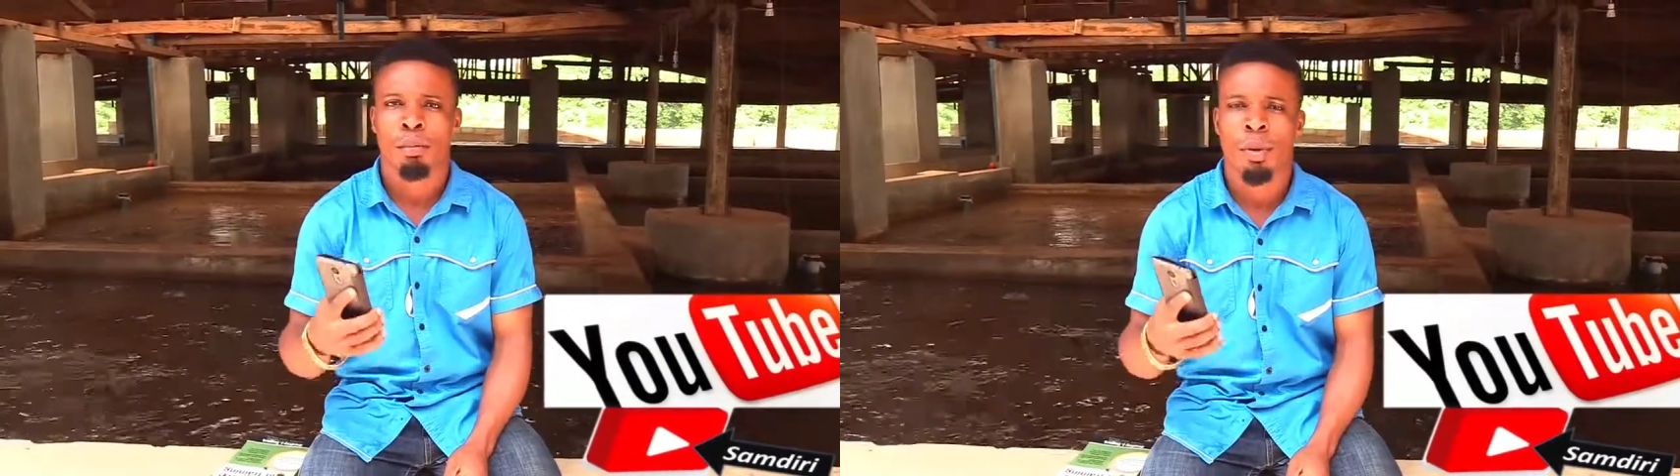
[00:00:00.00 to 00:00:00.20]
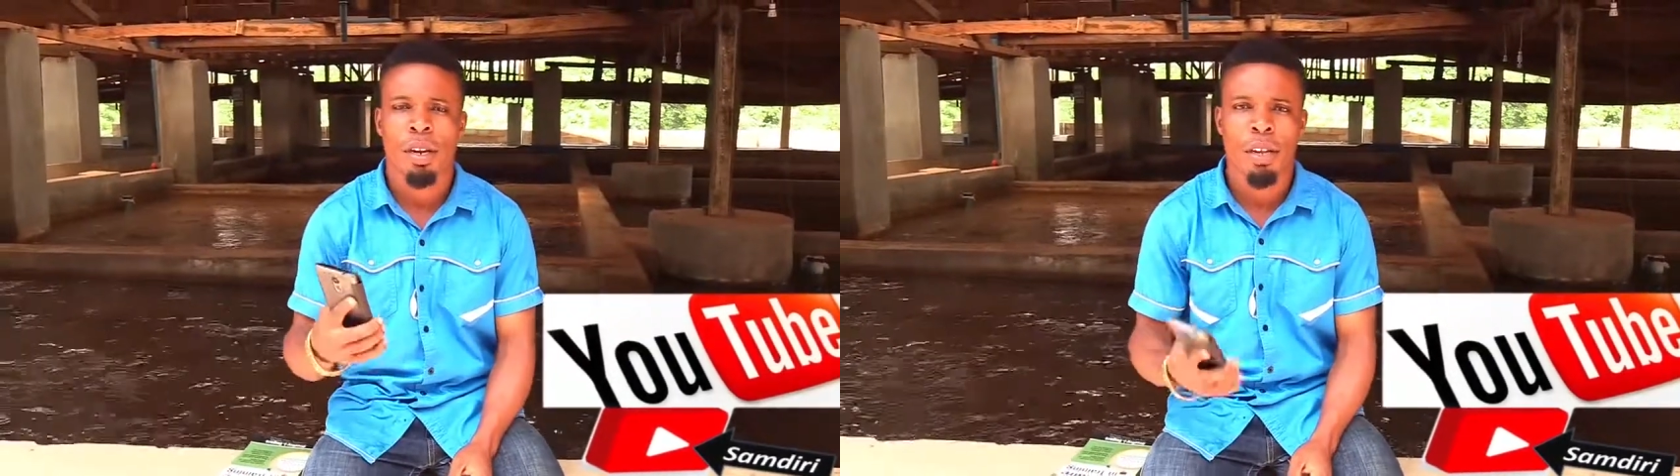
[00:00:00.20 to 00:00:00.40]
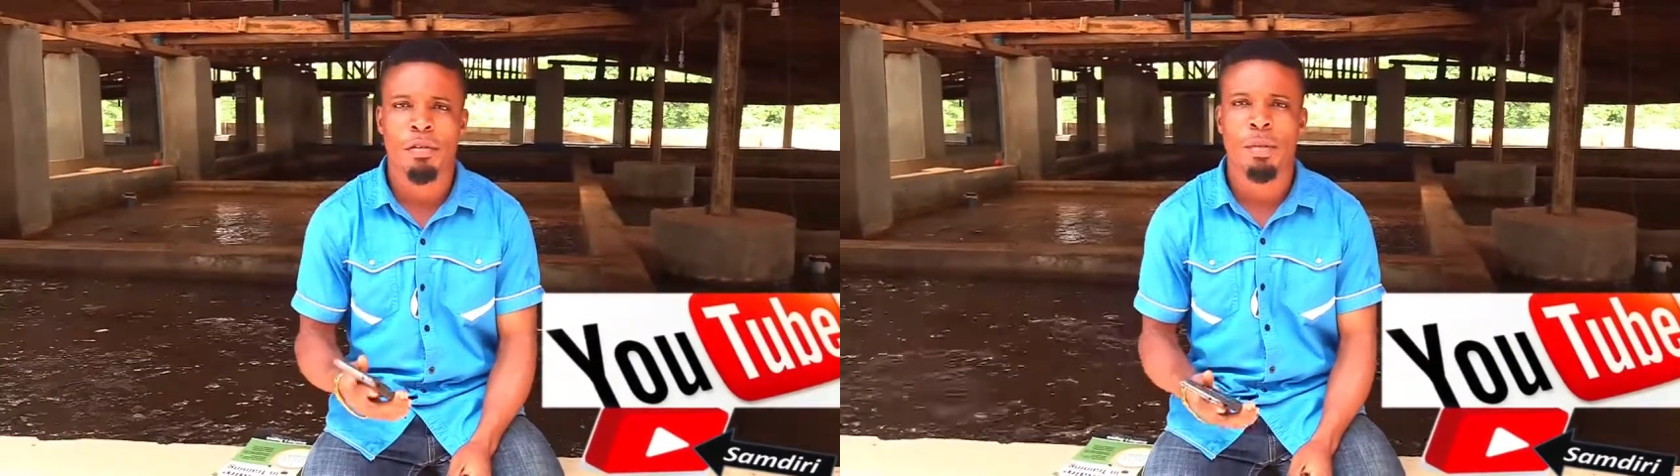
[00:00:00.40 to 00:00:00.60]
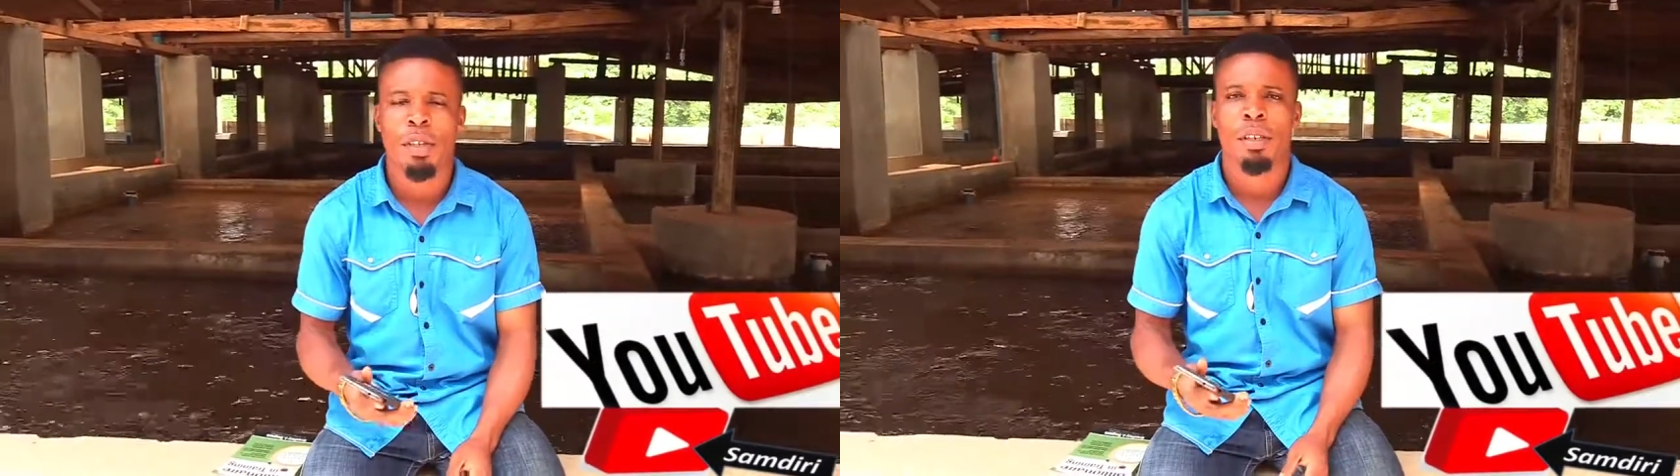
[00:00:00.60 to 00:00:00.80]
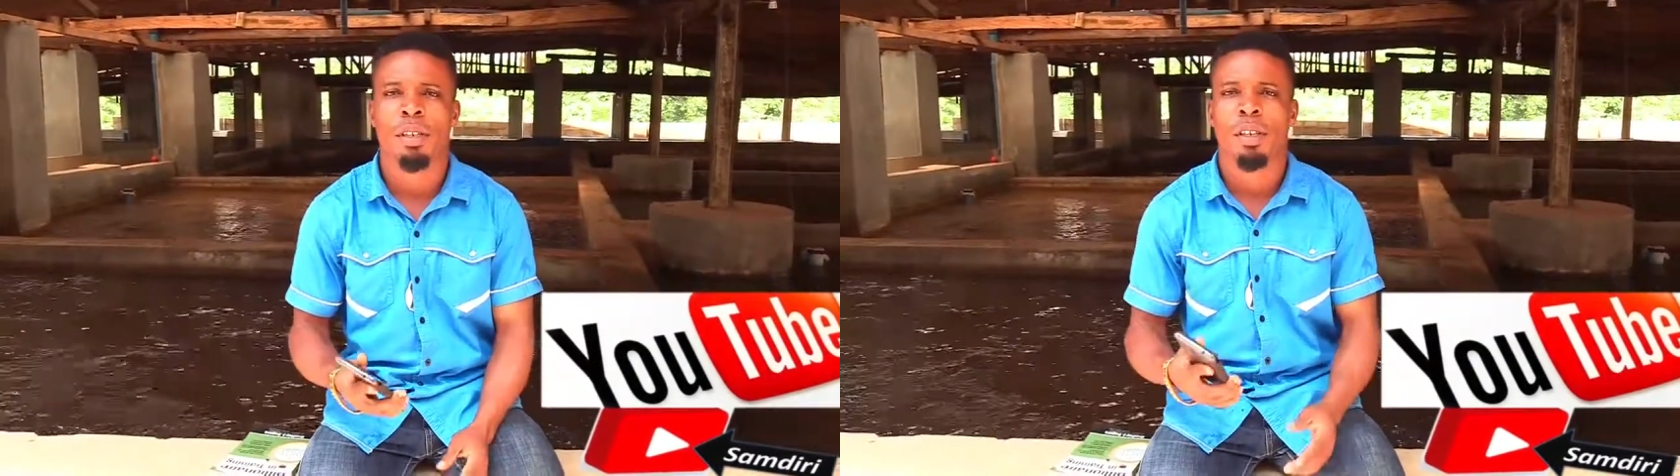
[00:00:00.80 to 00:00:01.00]
believe
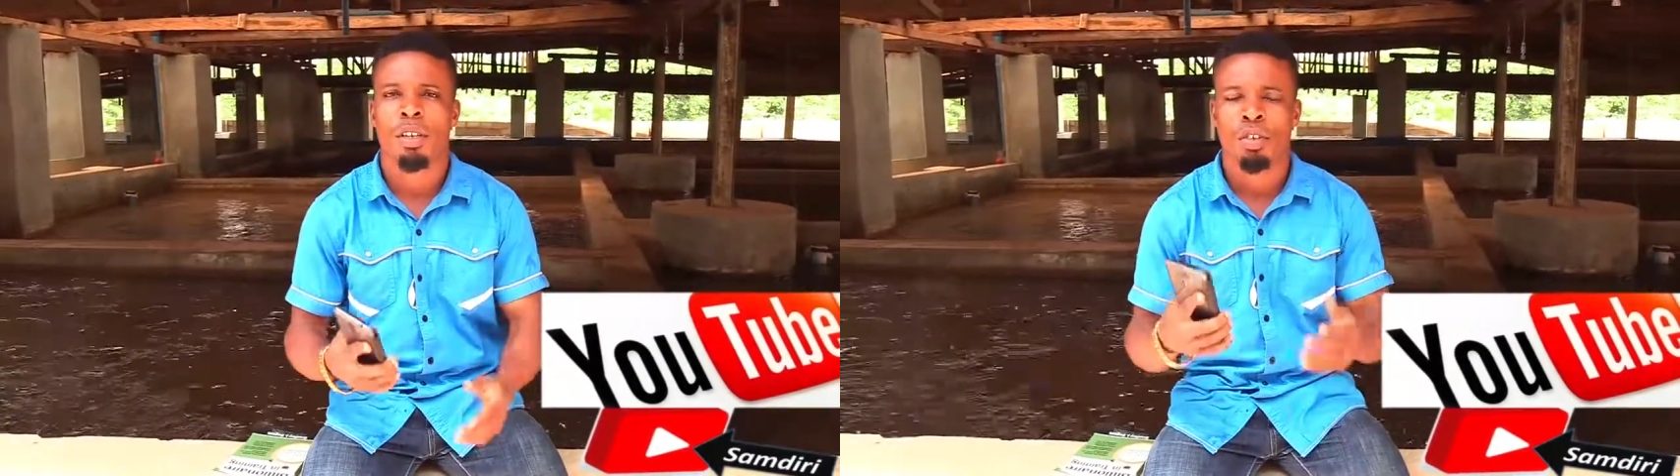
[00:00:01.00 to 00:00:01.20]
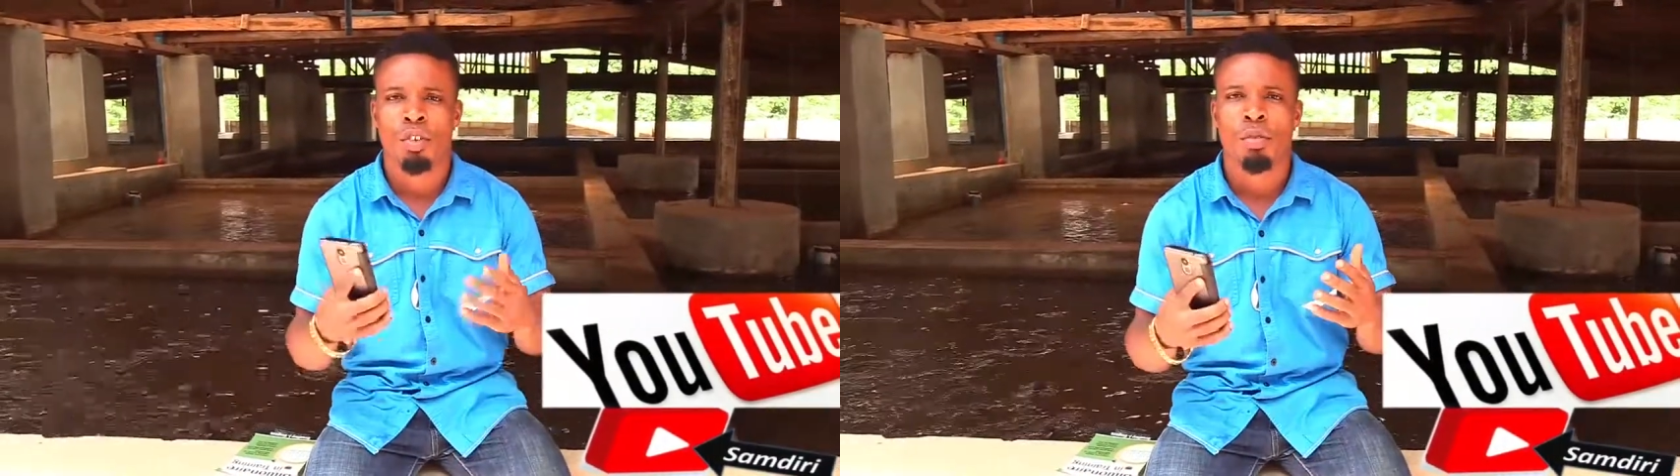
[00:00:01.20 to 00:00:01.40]
me, you